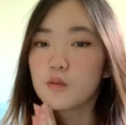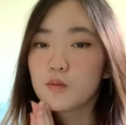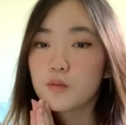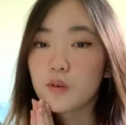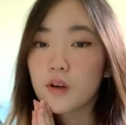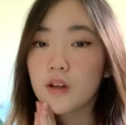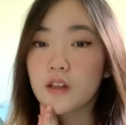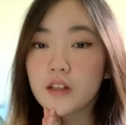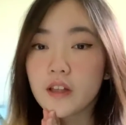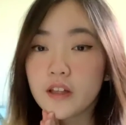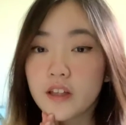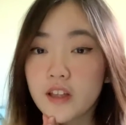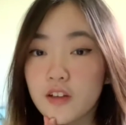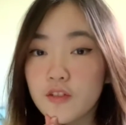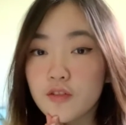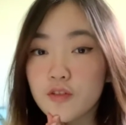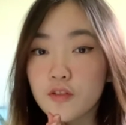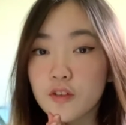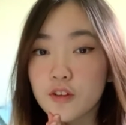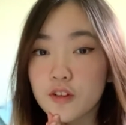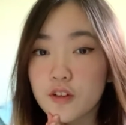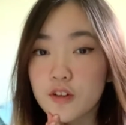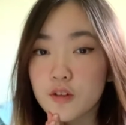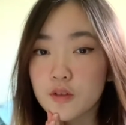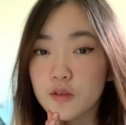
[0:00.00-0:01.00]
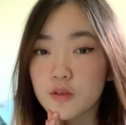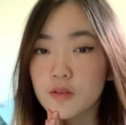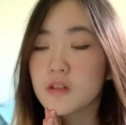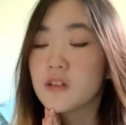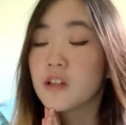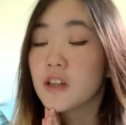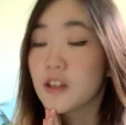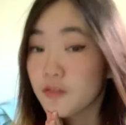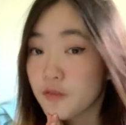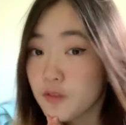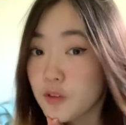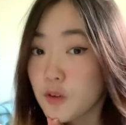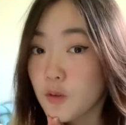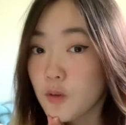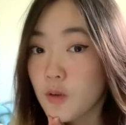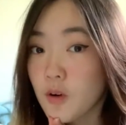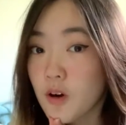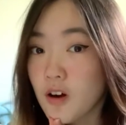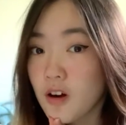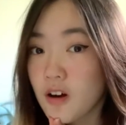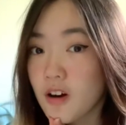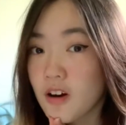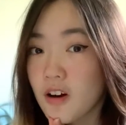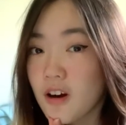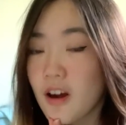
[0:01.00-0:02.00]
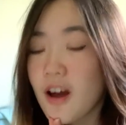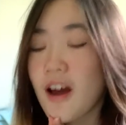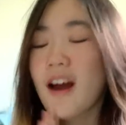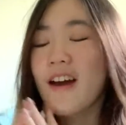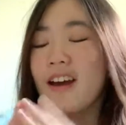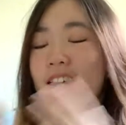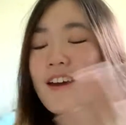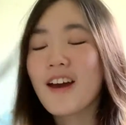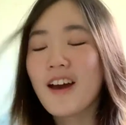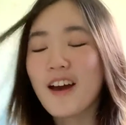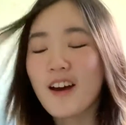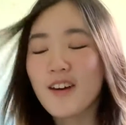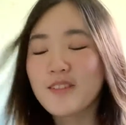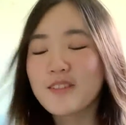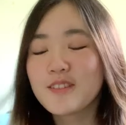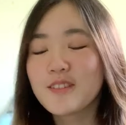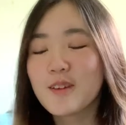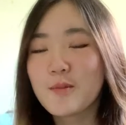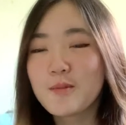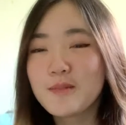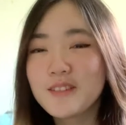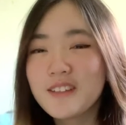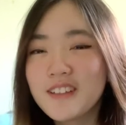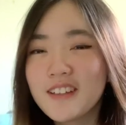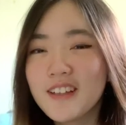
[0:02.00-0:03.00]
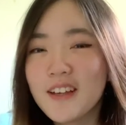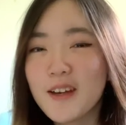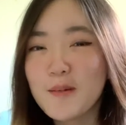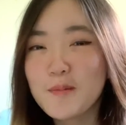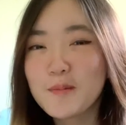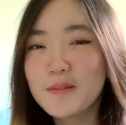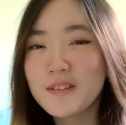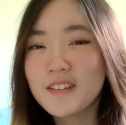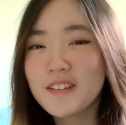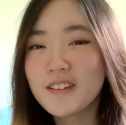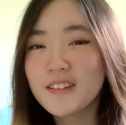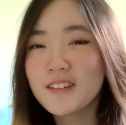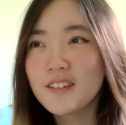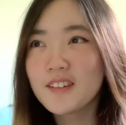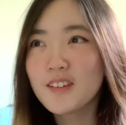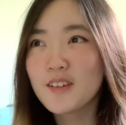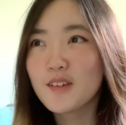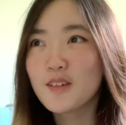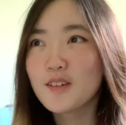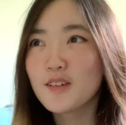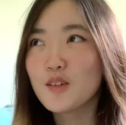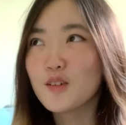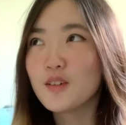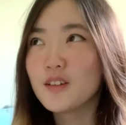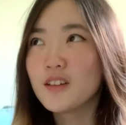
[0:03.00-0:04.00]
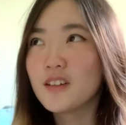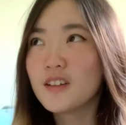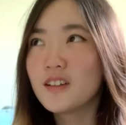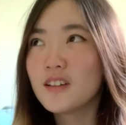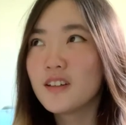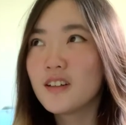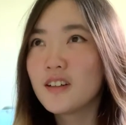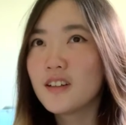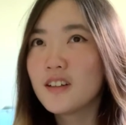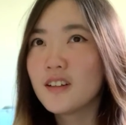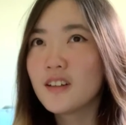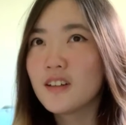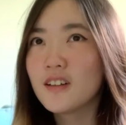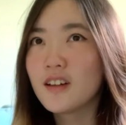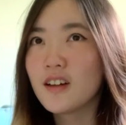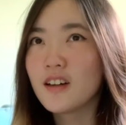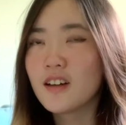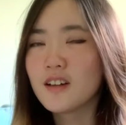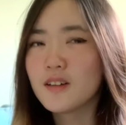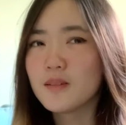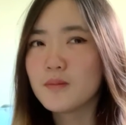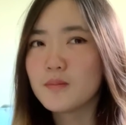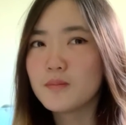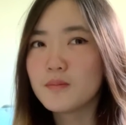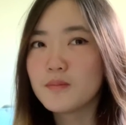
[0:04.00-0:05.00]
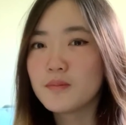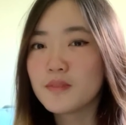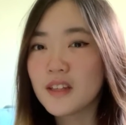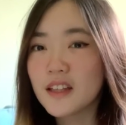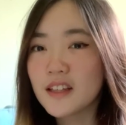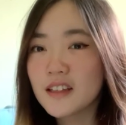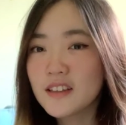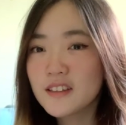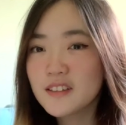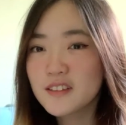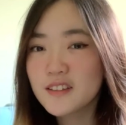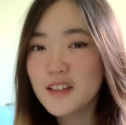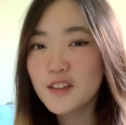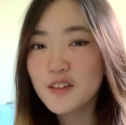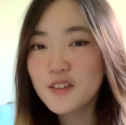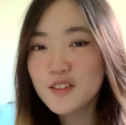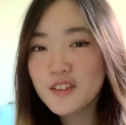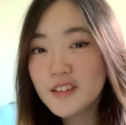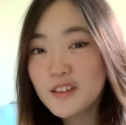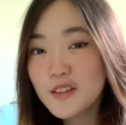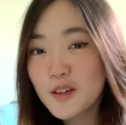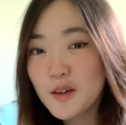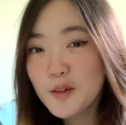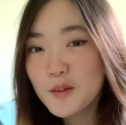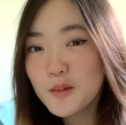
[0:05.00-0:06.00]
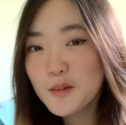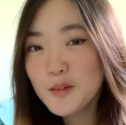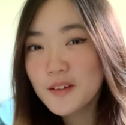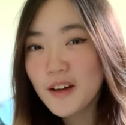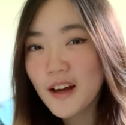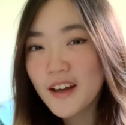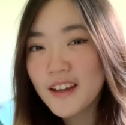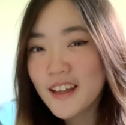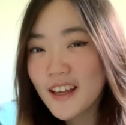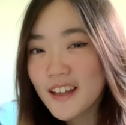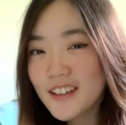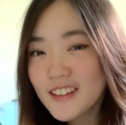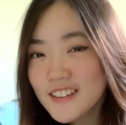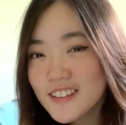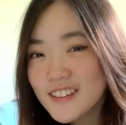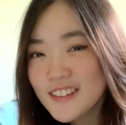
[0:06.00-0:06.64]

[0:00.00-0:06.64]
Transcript: Well, lucky for you. If you are, I have some tips or things that you should know, I guess.